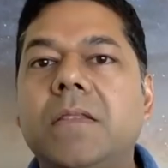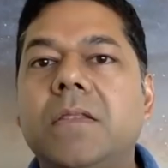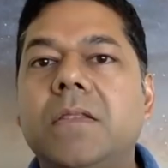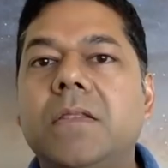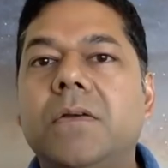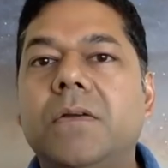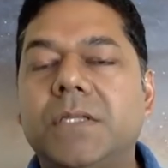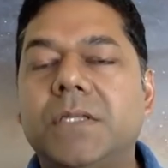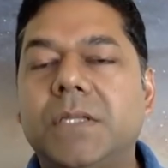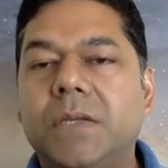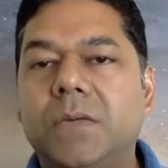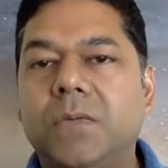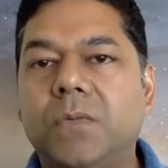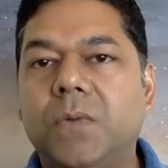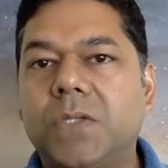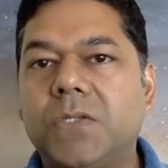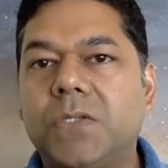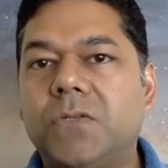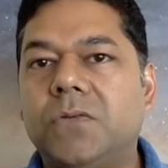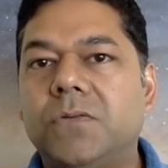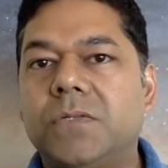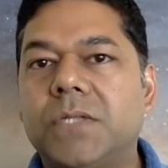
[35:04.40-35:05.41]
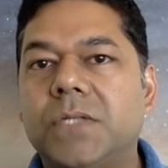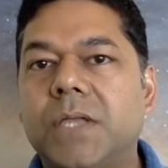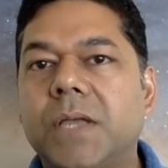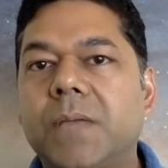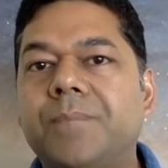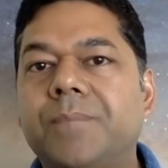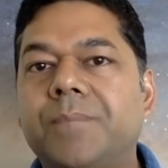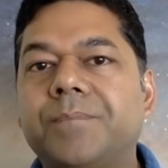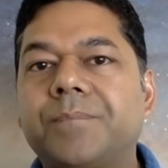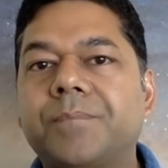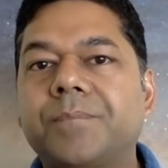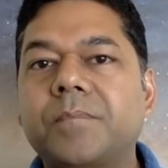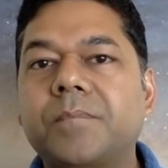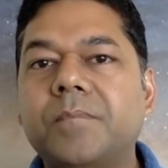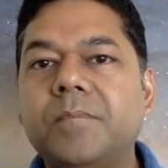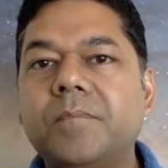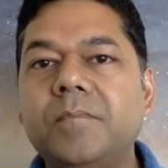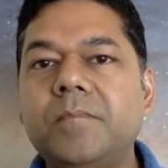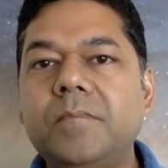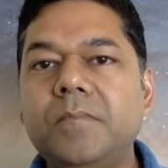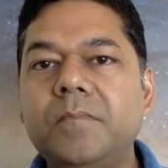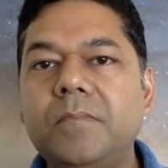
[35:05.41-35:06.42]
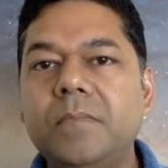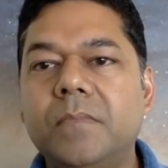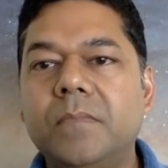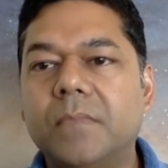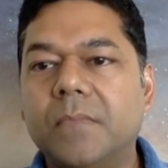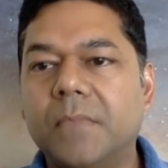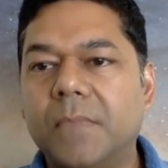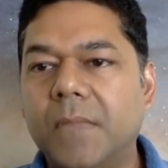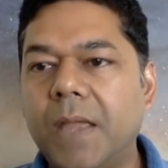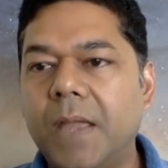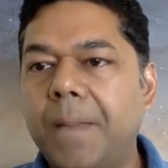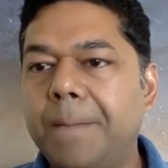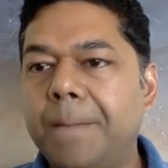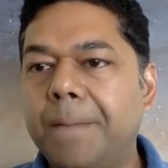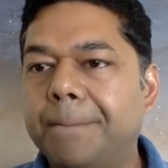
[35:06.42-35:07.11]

noticing what shows up. Okay.